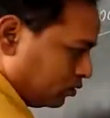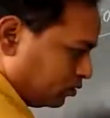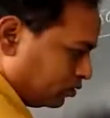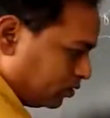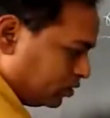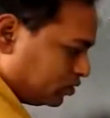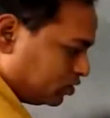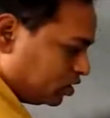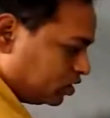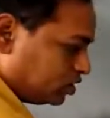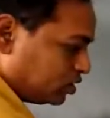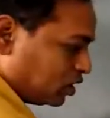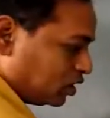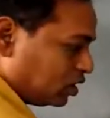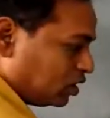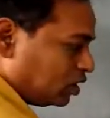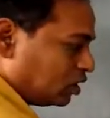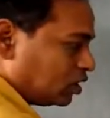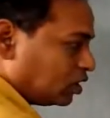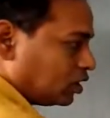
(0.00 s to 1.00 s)
this is
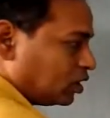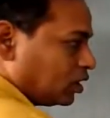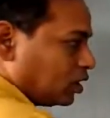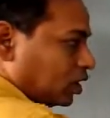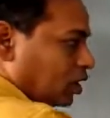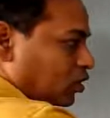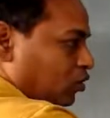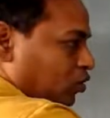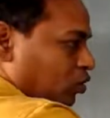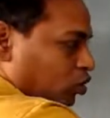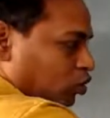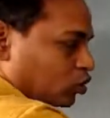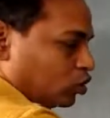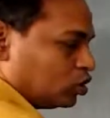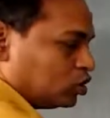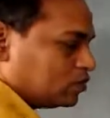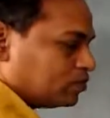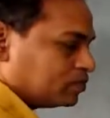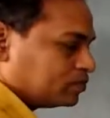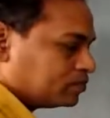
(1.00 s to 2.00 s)
a curved
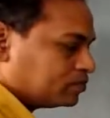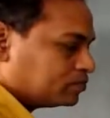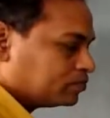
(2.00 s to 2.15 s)
road.